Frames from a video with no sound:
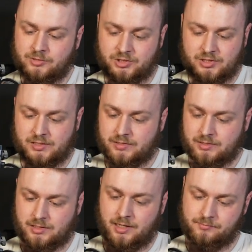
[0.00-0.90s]

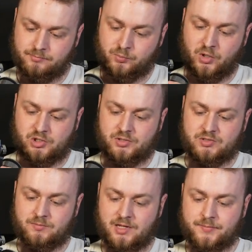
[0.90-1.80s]
Jesus, I'm
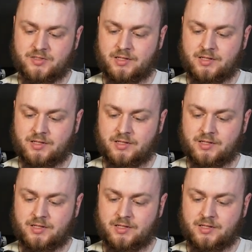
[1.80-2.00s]
butchering some names